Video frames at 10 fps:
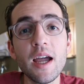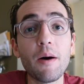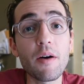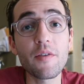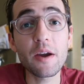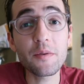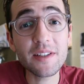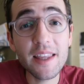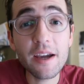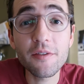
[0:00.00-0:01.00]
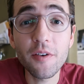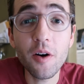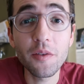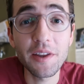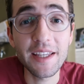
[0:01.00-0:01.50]
However, it was their
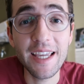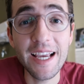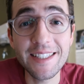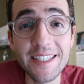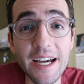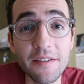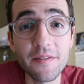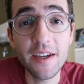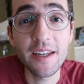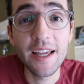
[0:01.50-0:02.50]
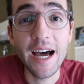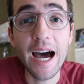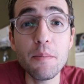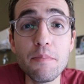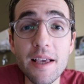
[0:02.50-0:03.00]
fault that the case did not fit.
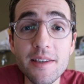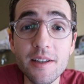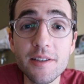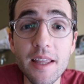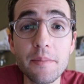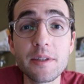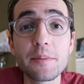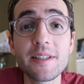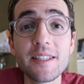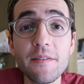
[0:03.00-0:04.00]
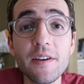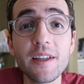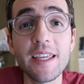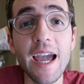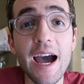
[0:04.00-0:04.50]
I messaged them
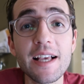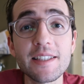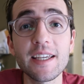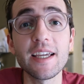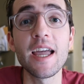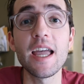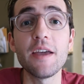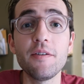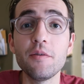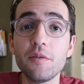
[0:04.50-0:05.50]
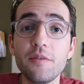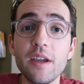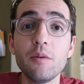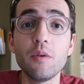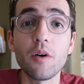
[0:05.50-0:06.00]
specifically asking if it would
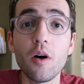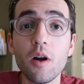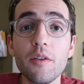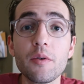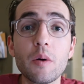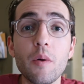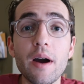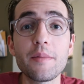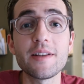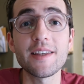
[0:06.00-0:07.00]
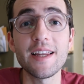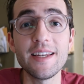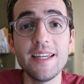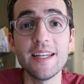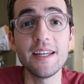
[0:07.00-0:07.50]
fit with all the requirements that I
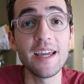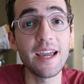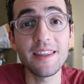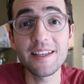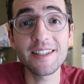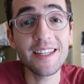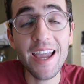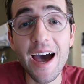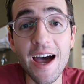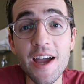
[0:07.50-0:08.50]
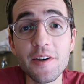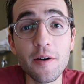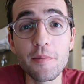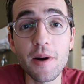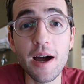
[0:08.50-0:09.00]
needed, and they said, yeah,
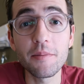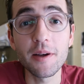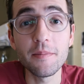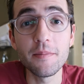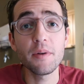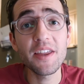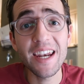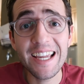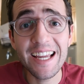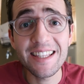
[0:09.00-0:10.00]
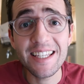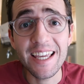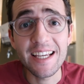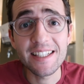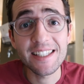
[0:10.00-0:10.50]
no problem. But then I get the
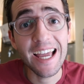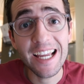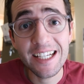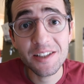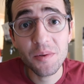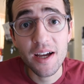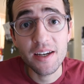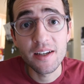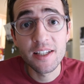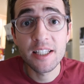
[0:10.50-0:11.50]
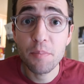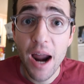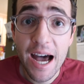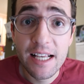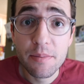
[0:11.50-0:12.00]
case, and guess what?
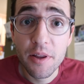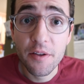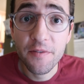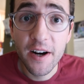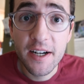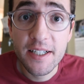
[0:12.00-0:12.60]
Surprise, motherfucker.